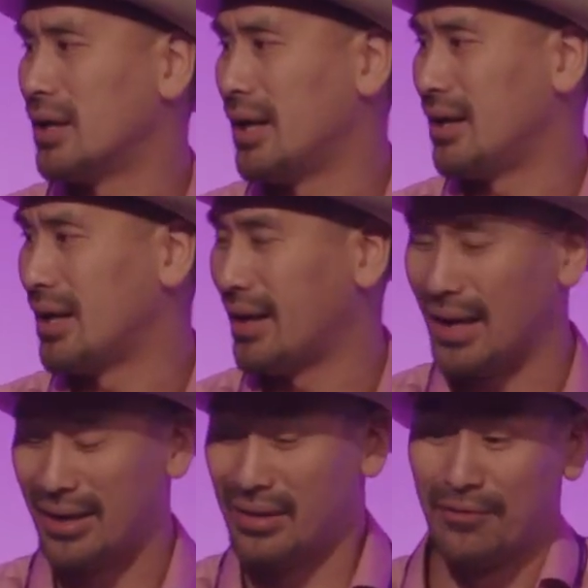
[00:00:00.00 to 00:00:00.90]
And
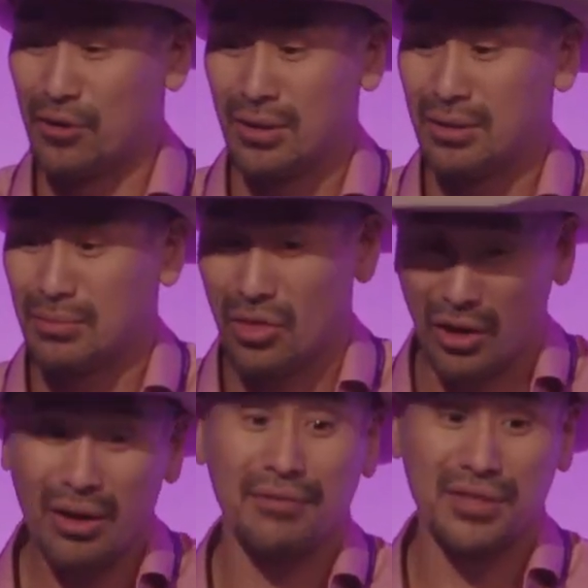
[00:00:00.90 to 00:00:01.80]
I never
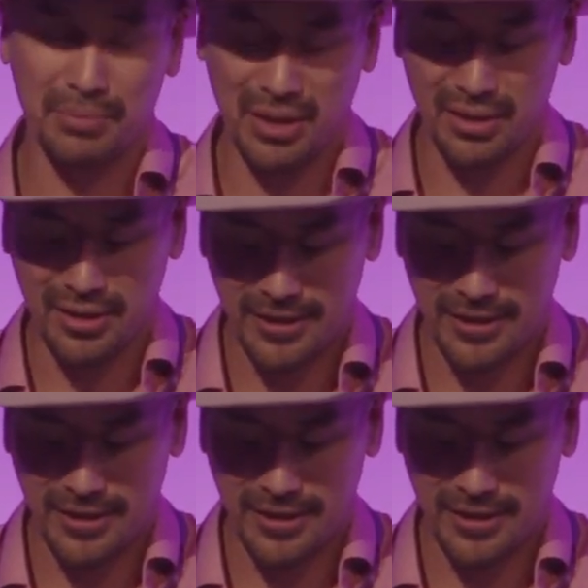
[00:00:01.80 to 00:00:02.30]
thought of something like